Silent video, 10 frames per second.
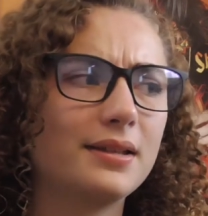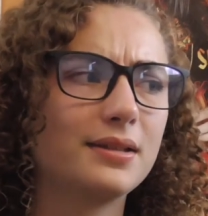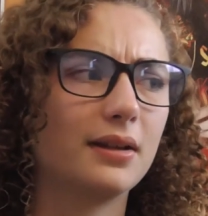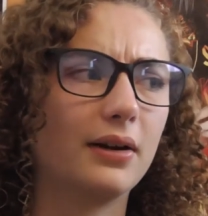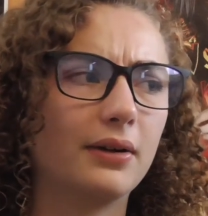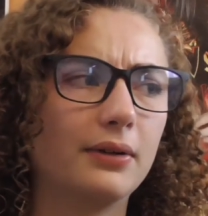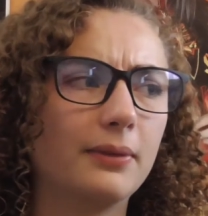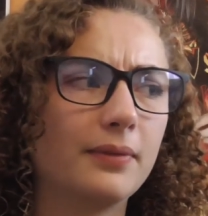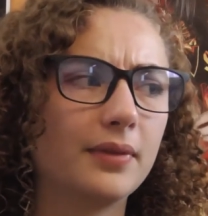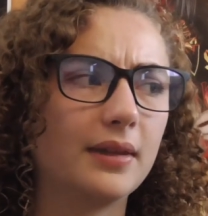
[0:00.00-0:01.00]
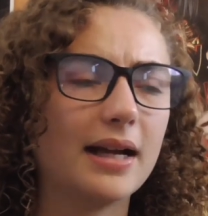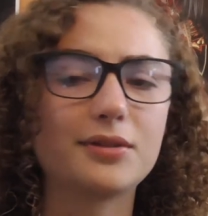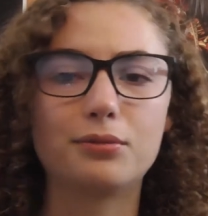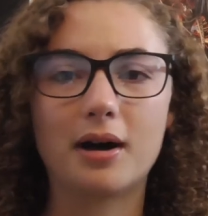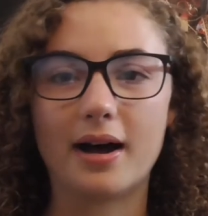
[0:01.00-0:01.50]
So
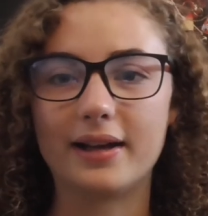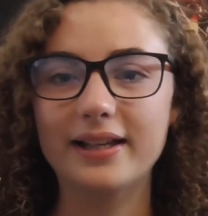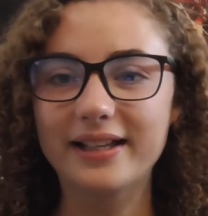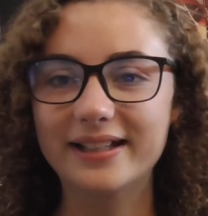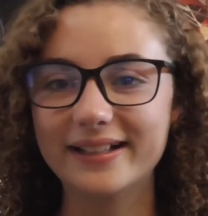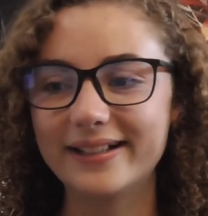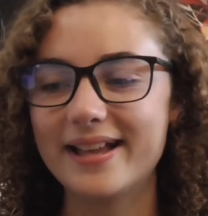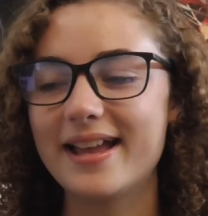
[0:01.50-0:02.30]
that's why.